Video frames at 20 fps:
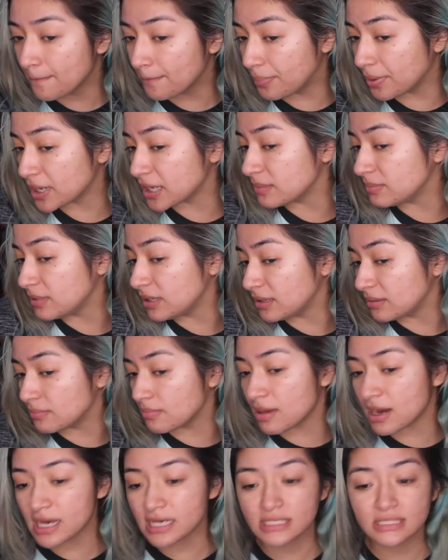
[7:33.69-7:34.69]
But I
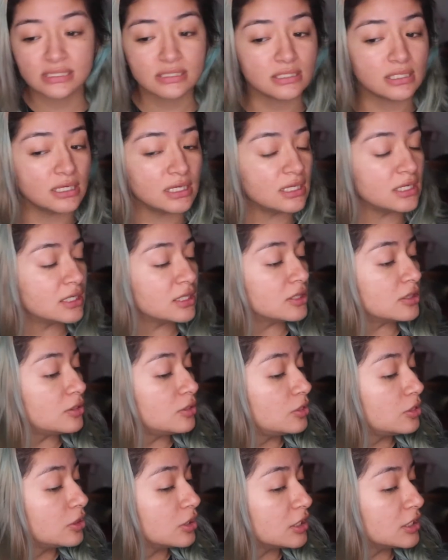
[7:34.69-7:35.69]
mean, my skin
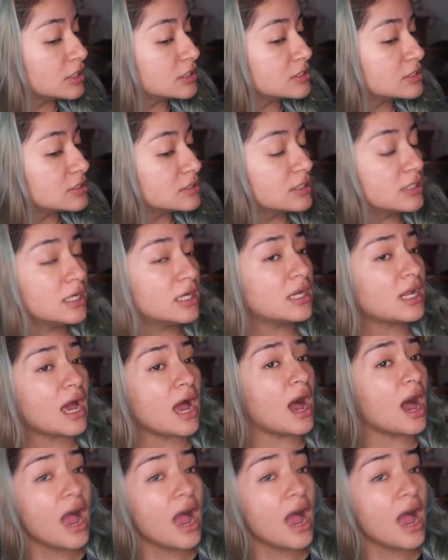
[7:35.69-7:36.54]
looks good.